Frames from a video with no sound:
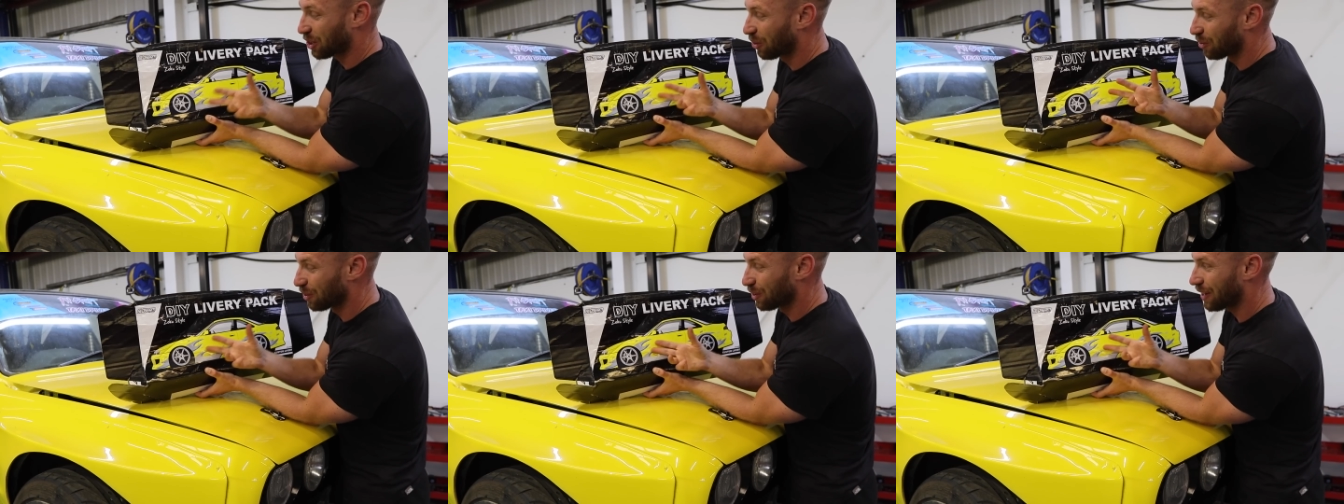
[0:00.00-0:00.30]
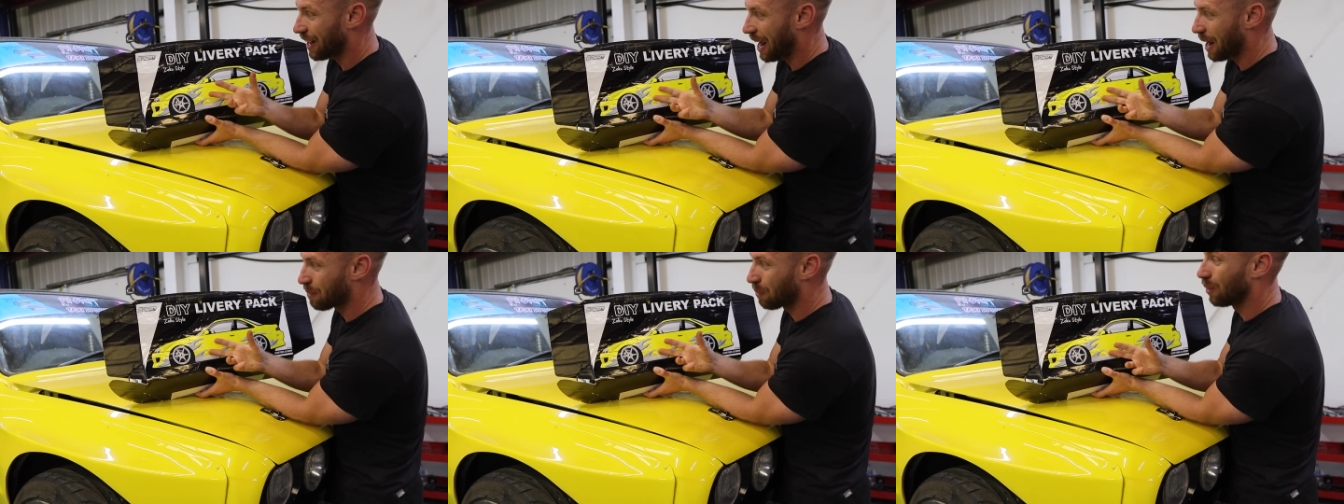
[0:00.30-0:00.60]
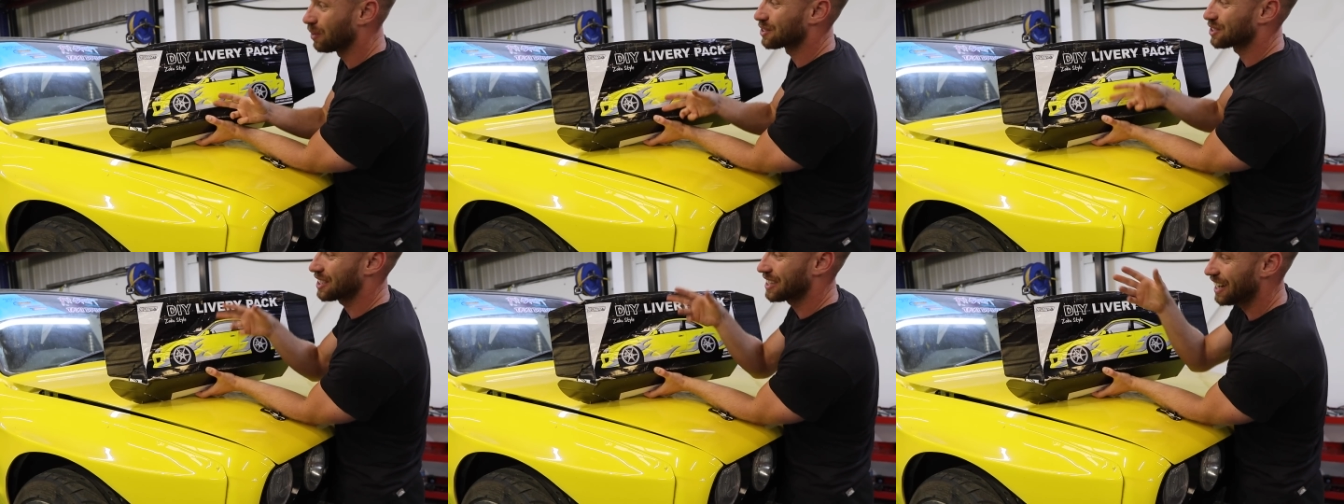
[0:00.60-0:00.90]
the color that I
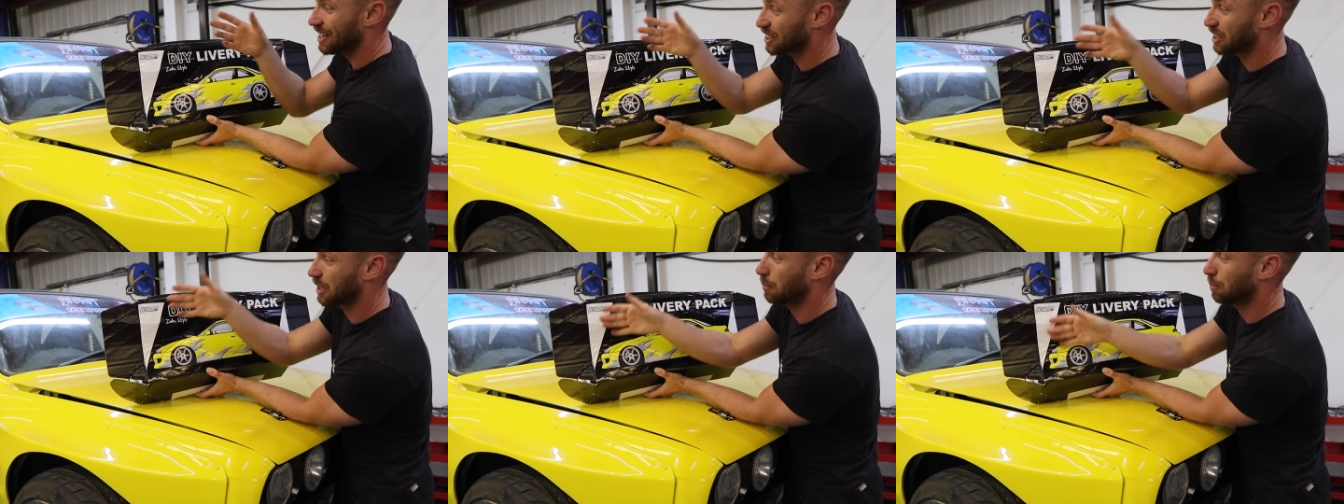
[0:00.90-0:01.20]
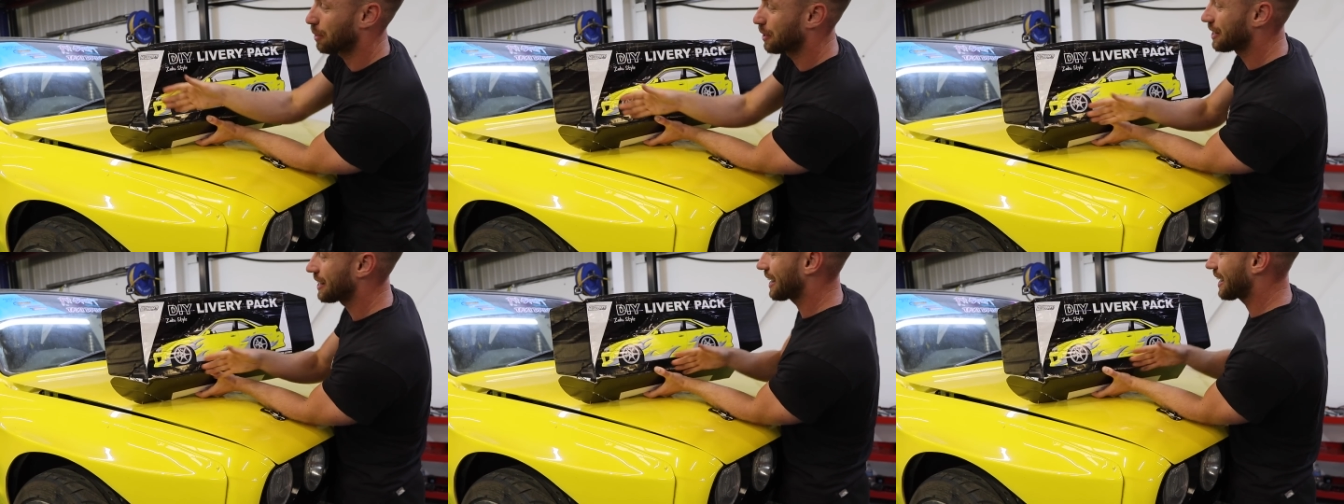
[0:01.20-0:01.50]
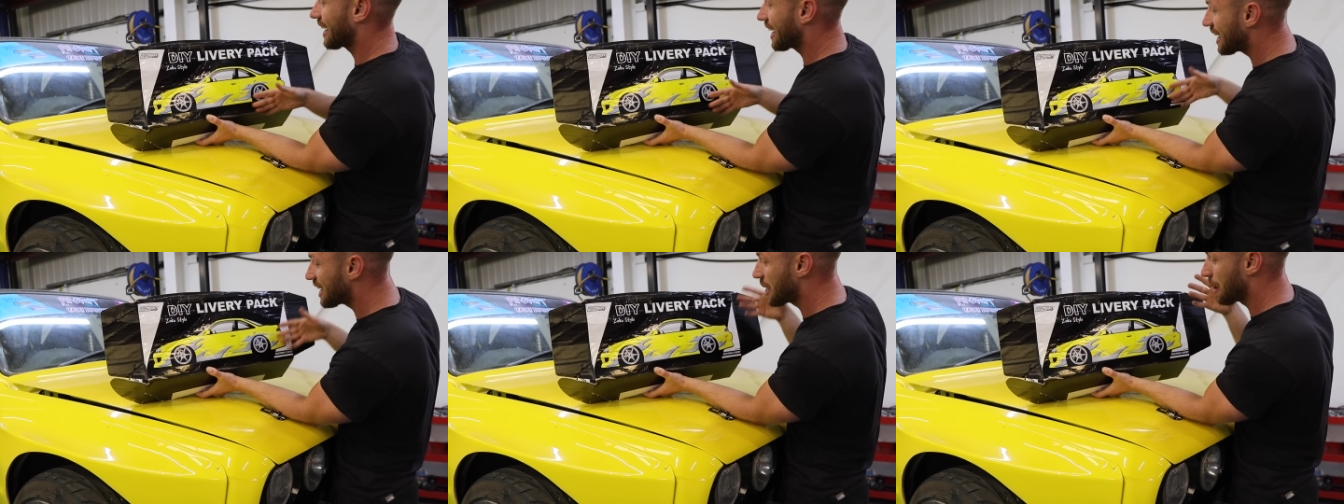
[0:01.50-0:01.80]
want. So they actually print
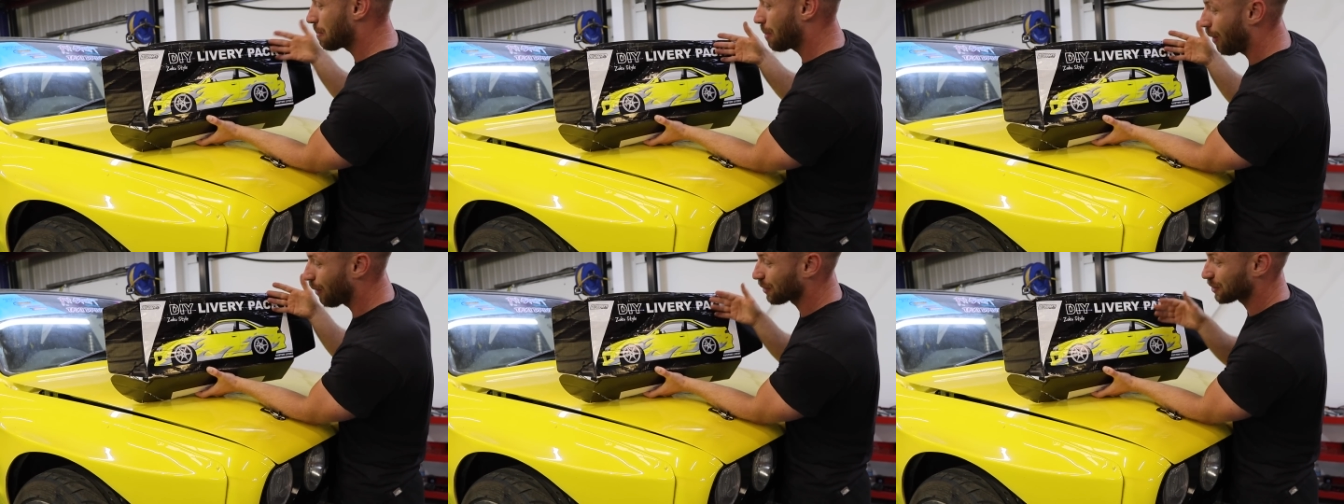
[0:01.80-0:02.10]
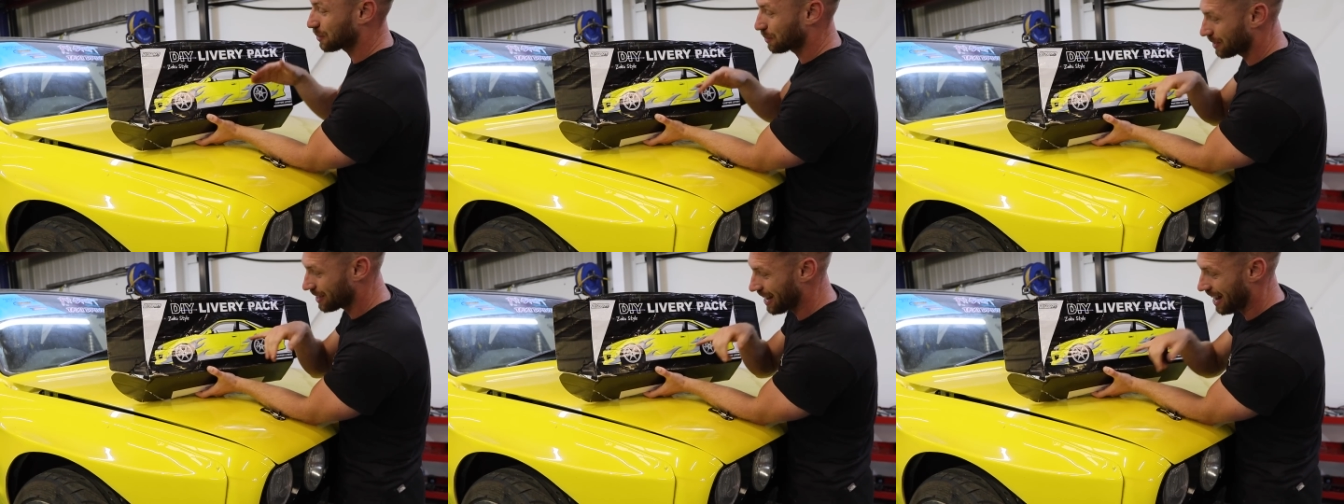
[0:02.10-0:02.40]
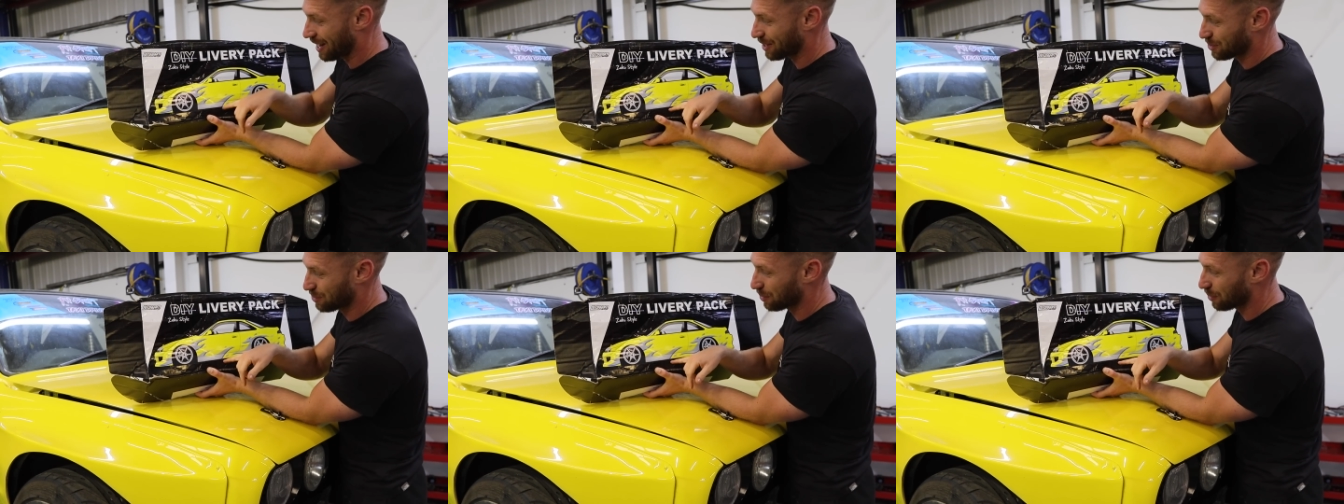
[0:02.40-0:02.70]
it in a box with the
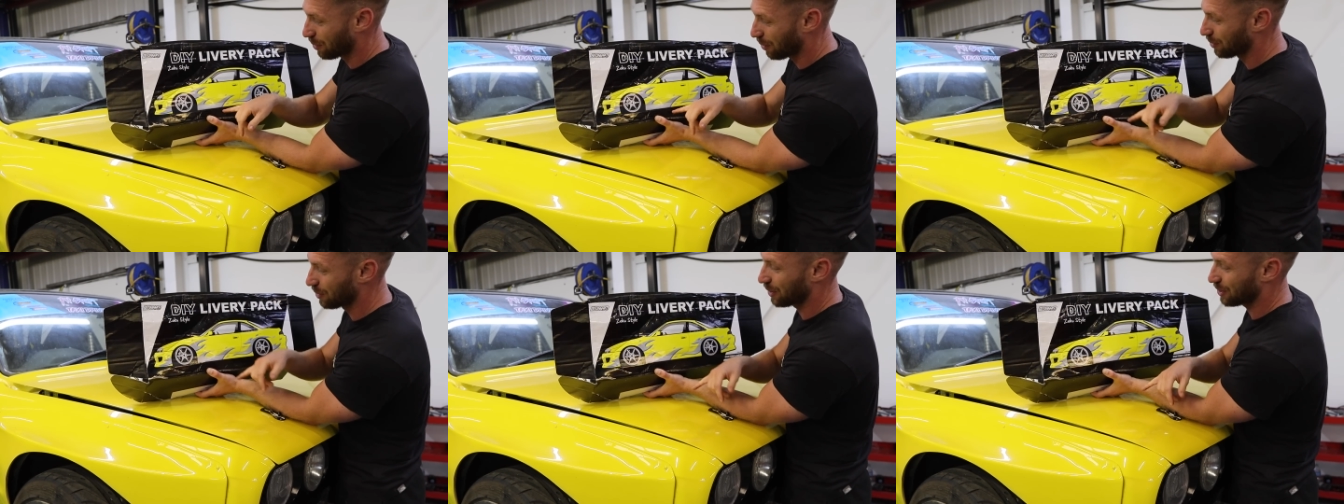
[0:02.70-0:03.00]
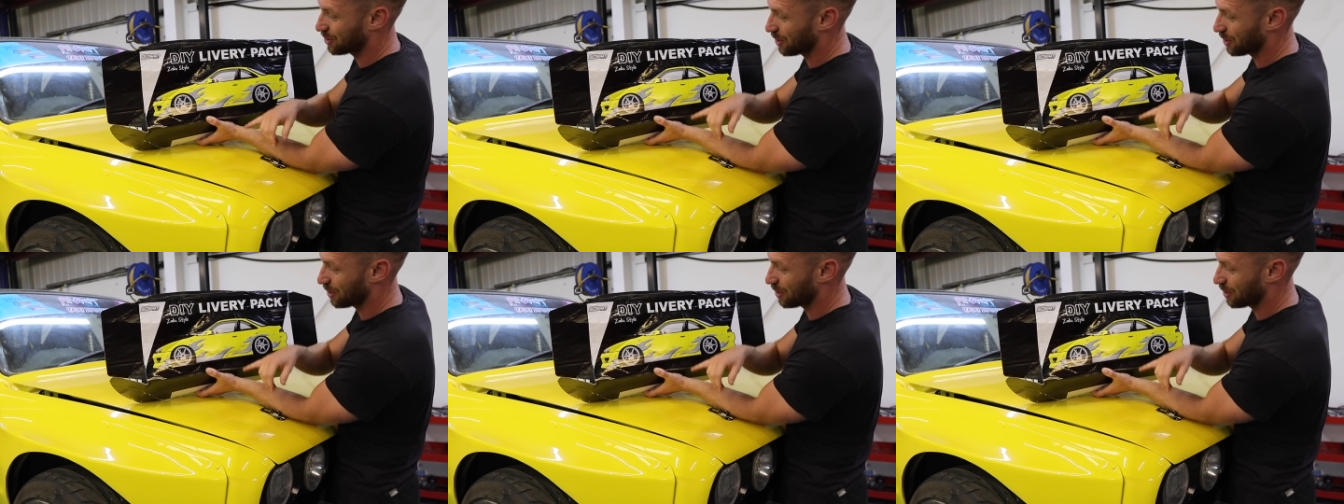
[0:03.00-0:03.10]
actual color.